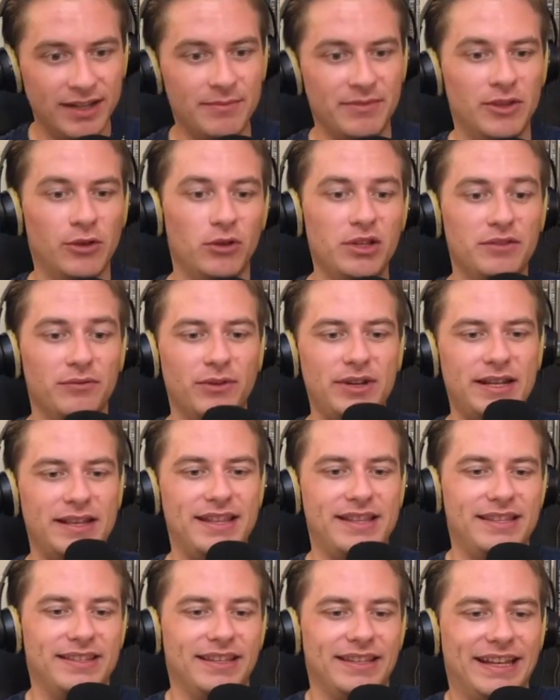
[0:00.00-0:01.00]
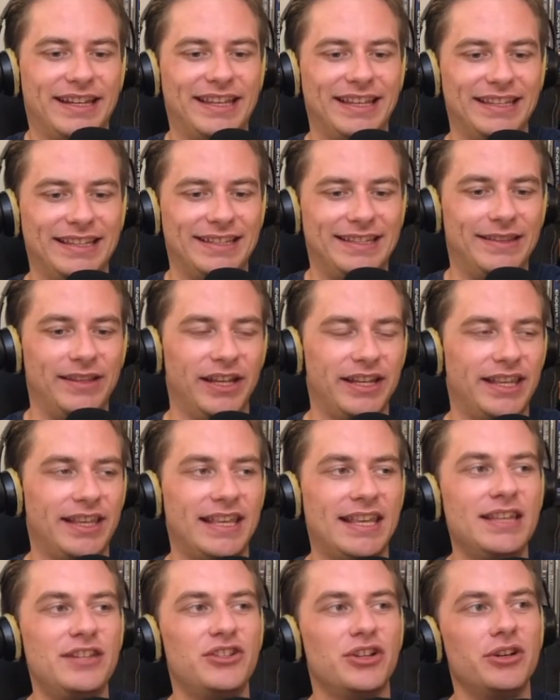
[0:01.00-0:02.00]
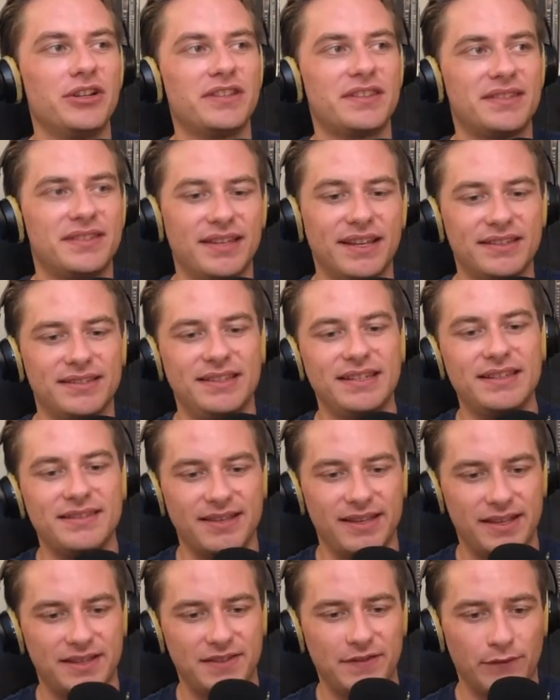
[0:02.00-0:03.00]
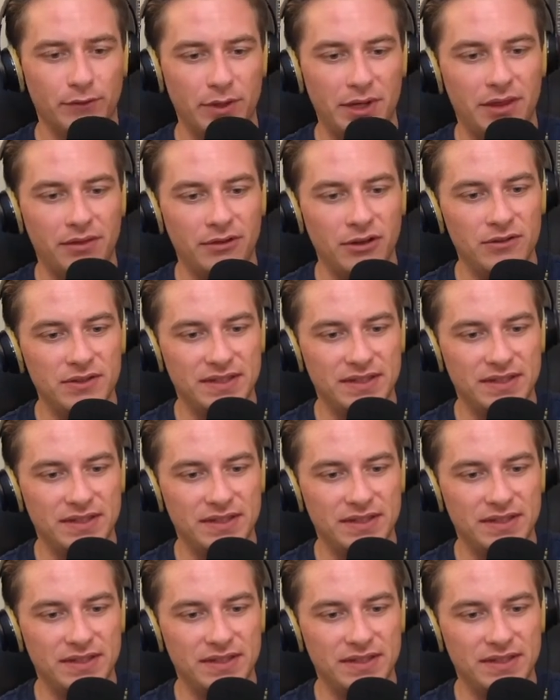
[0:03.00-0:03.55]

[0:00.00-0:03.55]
The only it's like he took 66 free throws